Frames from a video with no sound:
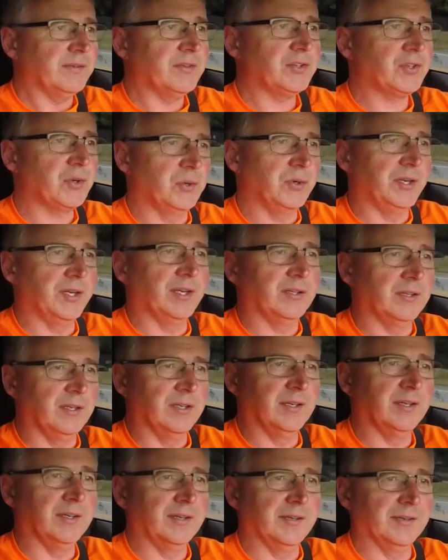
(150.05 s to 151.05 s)
scooting
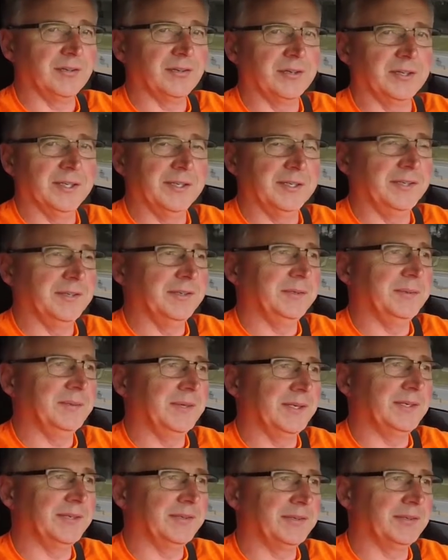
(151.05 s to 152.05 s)
along and trying
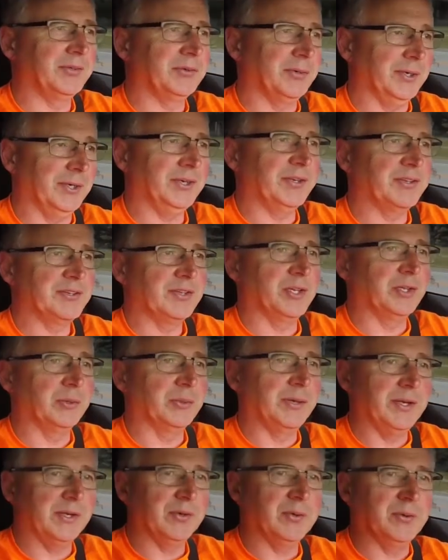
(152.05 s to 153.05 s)
to
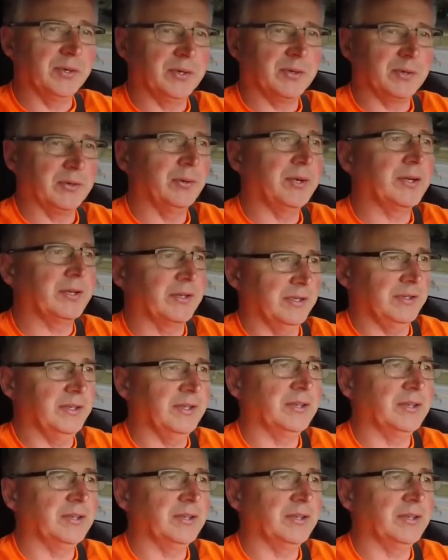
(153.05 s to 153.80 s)
accelerate quickly.